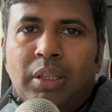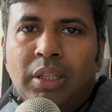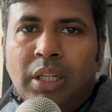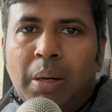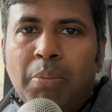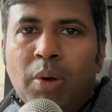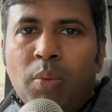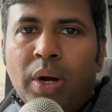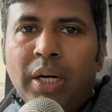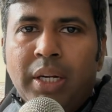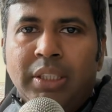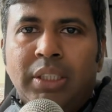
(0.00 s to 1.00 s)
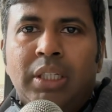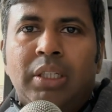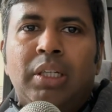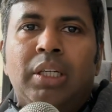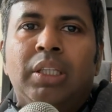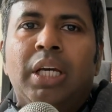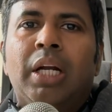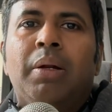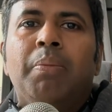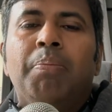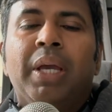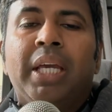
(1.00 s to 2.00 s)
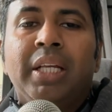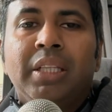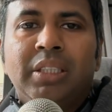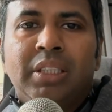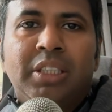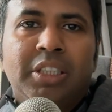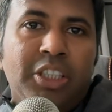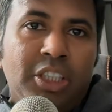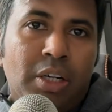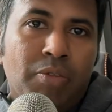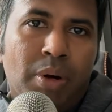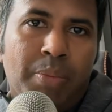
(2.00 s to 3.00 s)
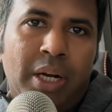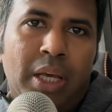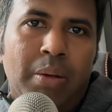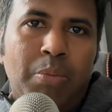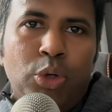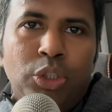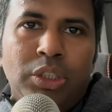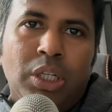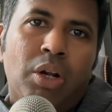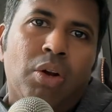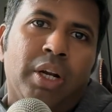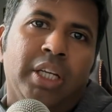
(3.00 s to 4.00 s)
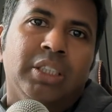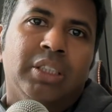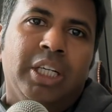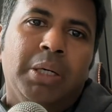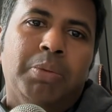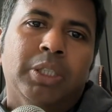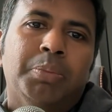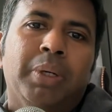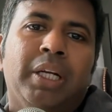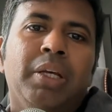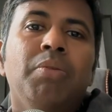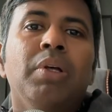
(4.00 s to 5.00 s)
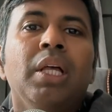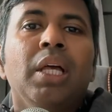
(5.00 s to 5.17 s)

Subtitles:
number one reason they are making this decision from an emotional or an instinct perspective.